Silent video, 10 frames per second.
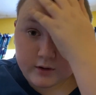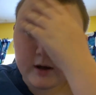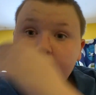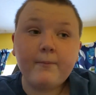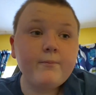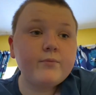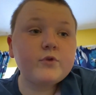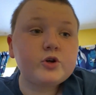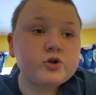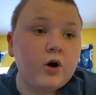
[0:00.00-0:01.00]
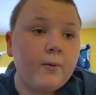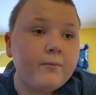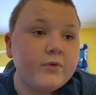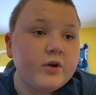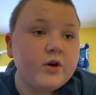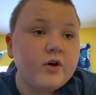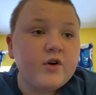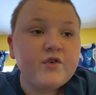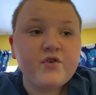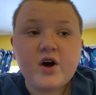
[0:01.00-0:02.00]
yeah, so
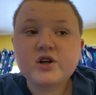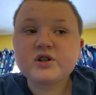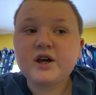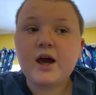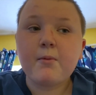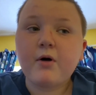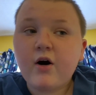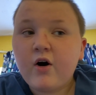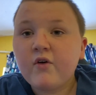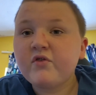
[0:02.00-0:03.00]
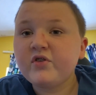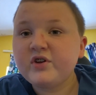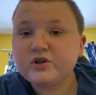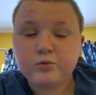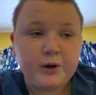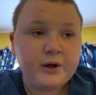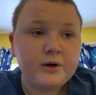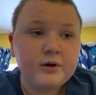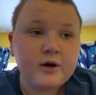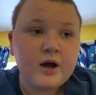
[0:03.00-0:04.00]
first game of this week,
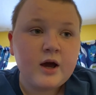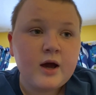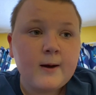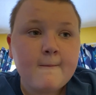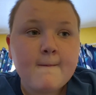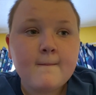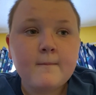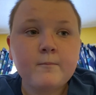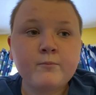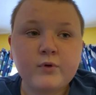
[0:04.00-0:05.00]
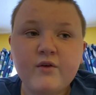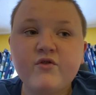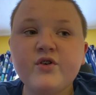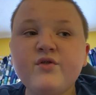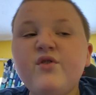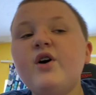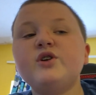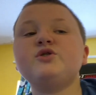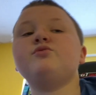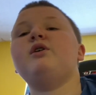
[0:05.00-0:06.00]
Brentford
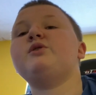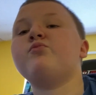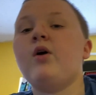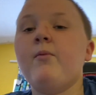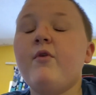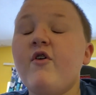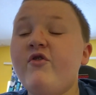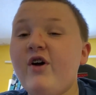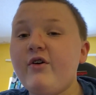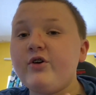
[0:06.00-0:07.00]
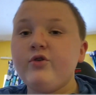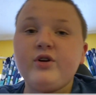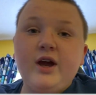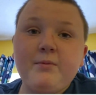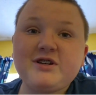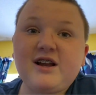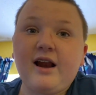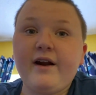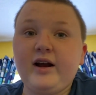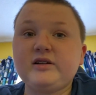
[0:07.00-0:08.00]
versus West Brom. A very good game. It's
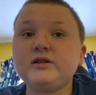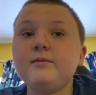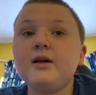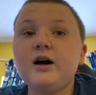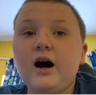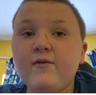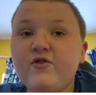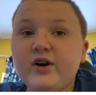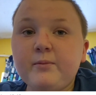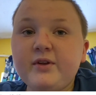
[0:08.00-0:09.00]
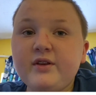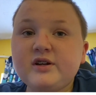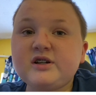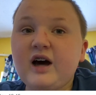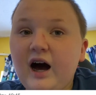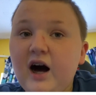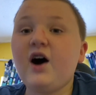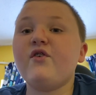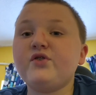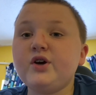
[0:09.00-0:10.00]
tonight. I'm filming this at
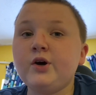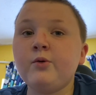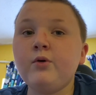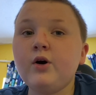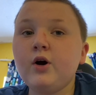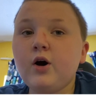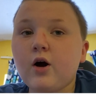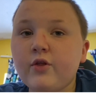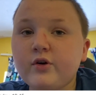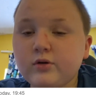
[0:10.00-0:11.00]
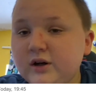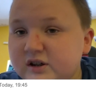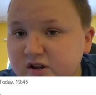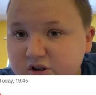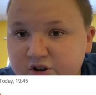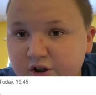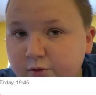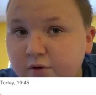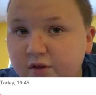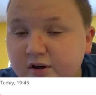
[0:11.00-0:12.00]
2:30 on the 26th of
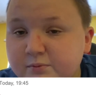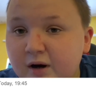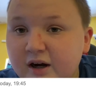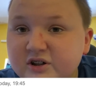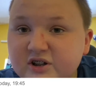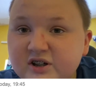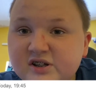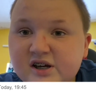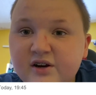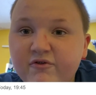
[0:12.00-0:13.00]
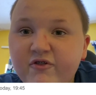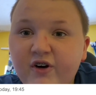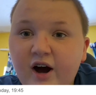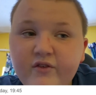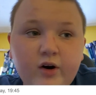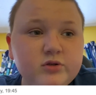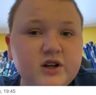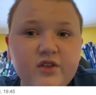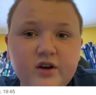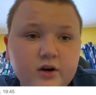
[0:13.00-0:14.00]
June. This match is in 5 hours,
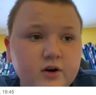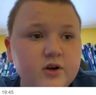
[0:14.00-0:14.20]
I think.